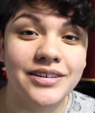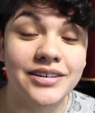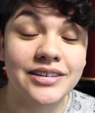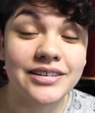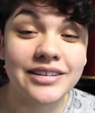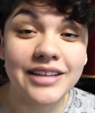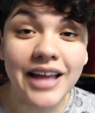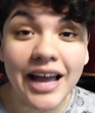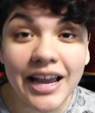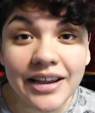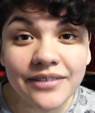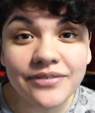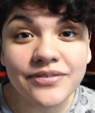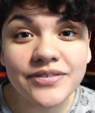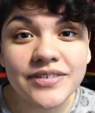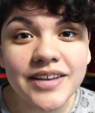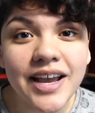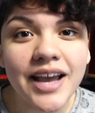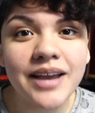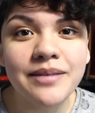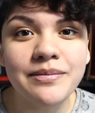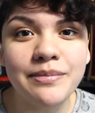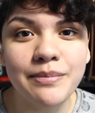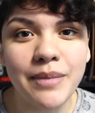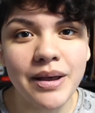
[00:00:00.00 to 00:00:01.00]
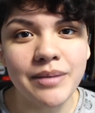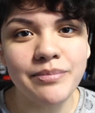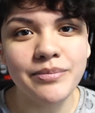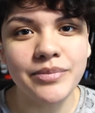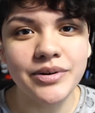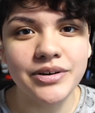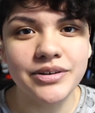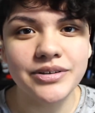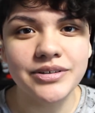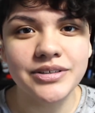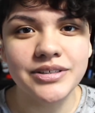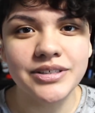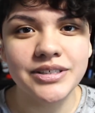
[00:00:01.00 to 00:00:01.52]
Lifetime
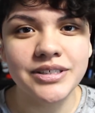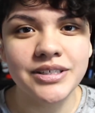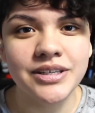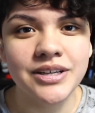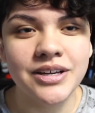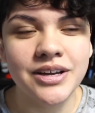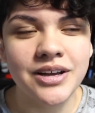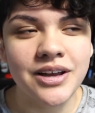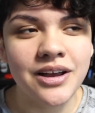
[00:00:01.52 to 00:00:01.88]
members